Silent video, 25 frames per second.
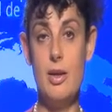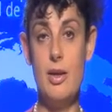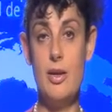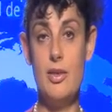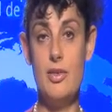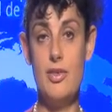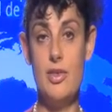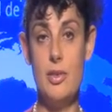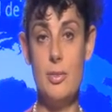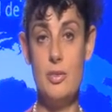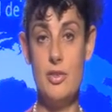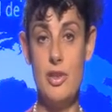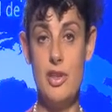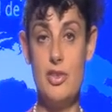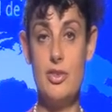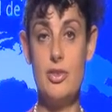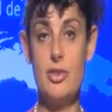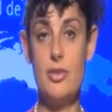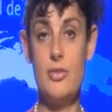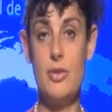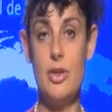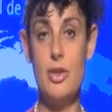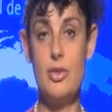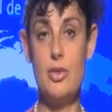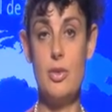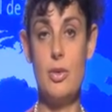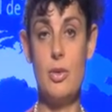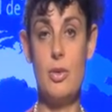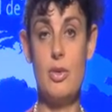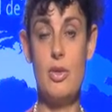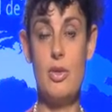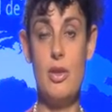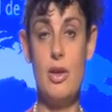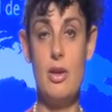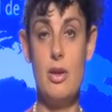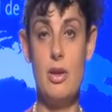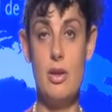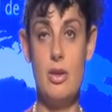subsection of Article
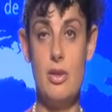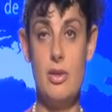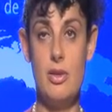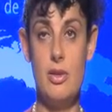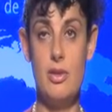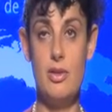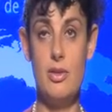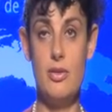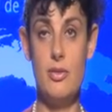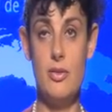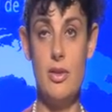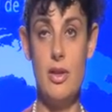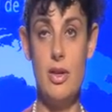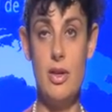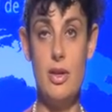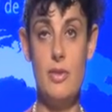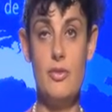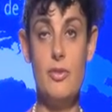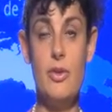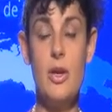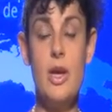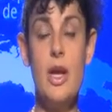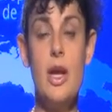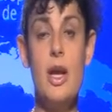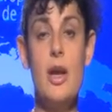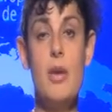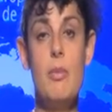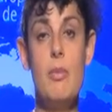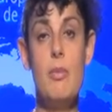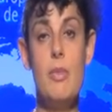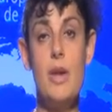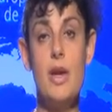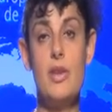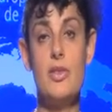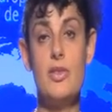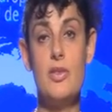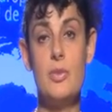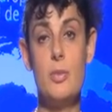35
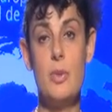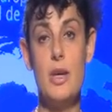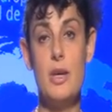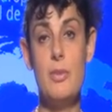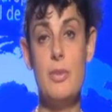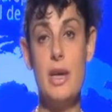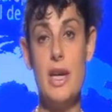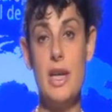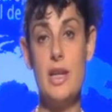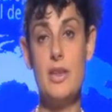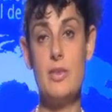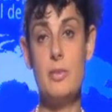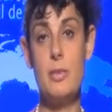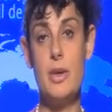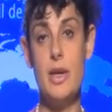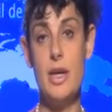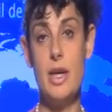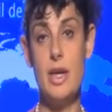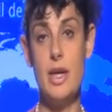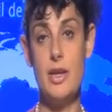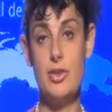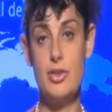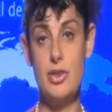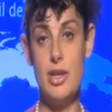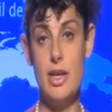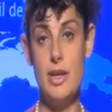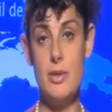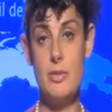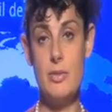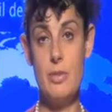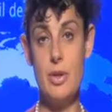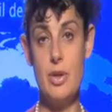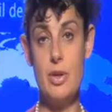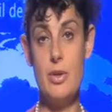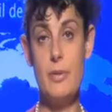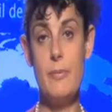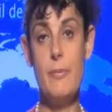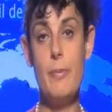must be made by a
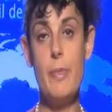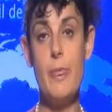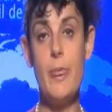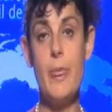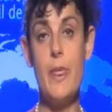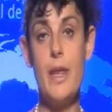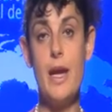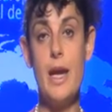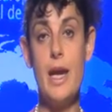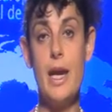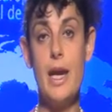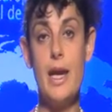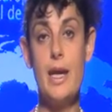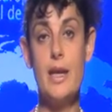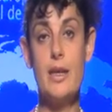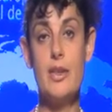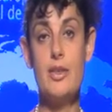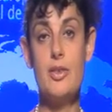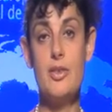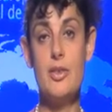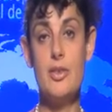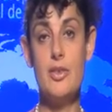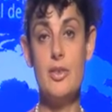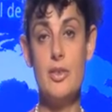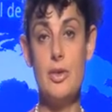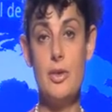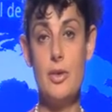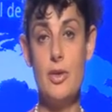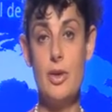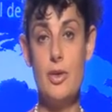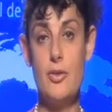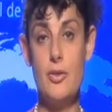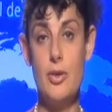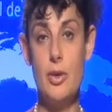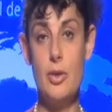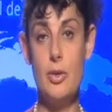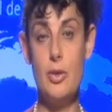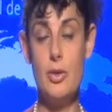chamber. And so
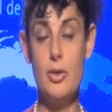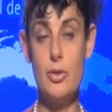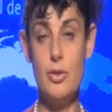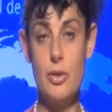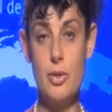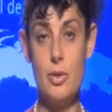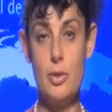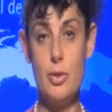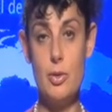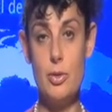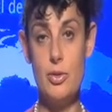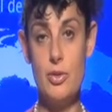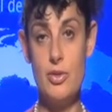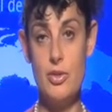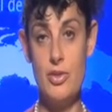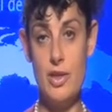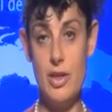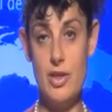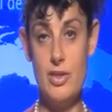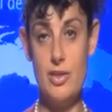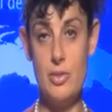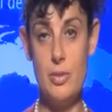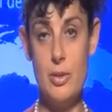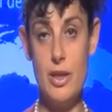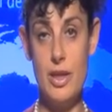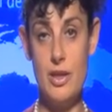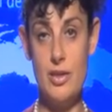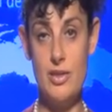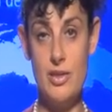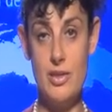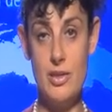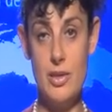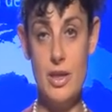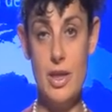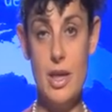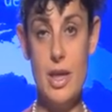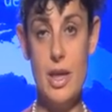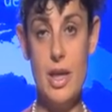if you look on the court's database,